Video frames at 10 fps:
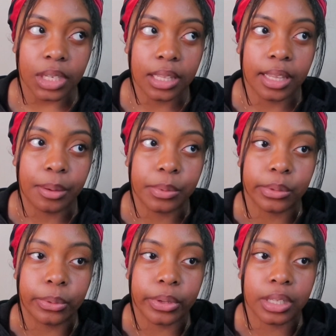that was
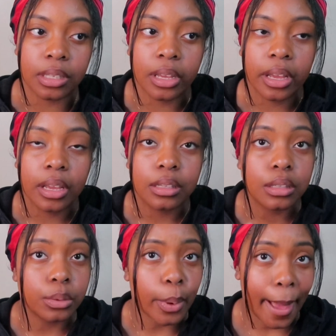going
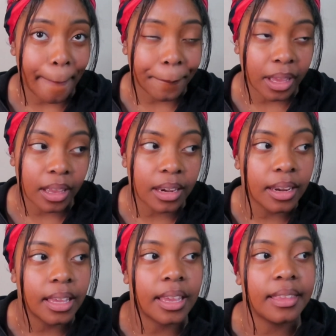to
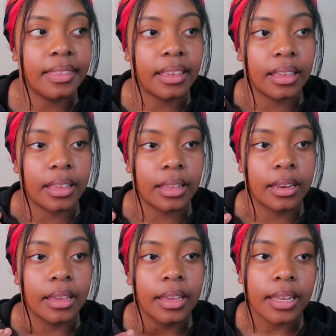happen, and
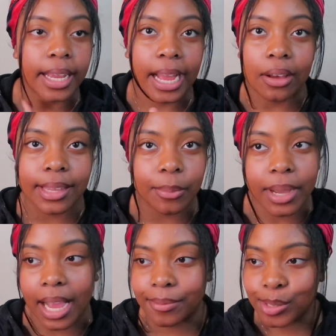then like how they would
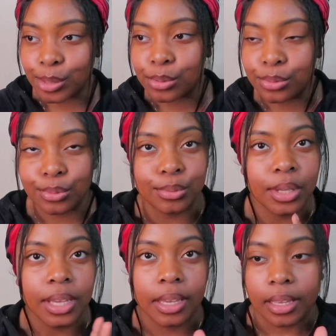have to
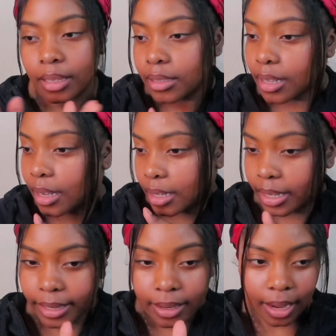cut
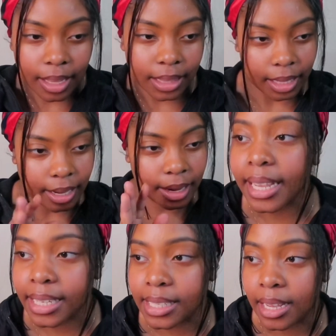here and cut there. The
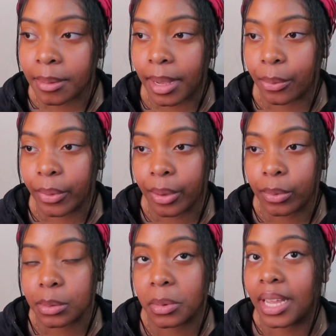second time I went
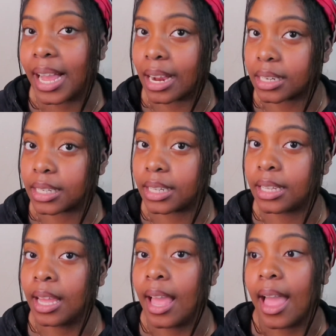was when it
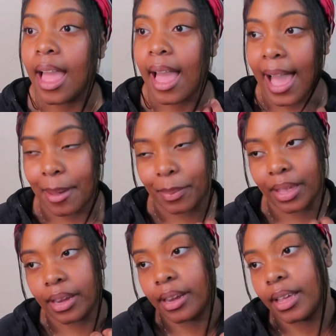actually
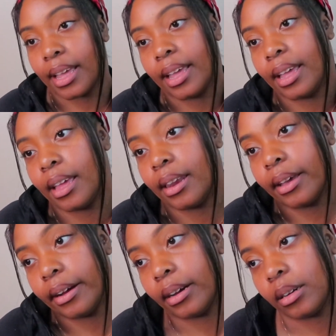happened,
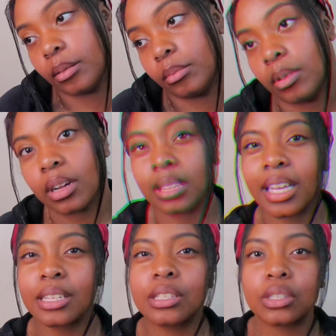and
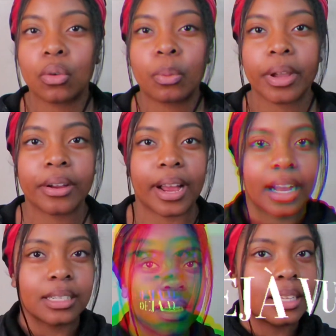that's so weird
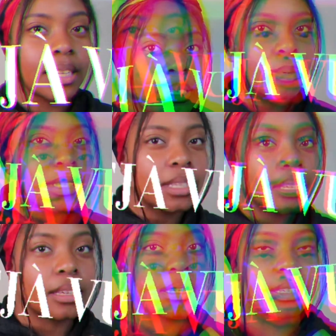actually. This was
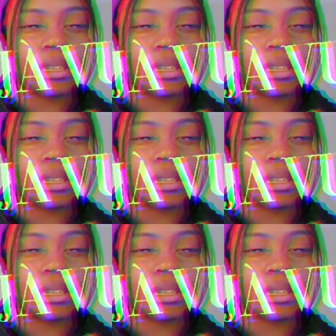the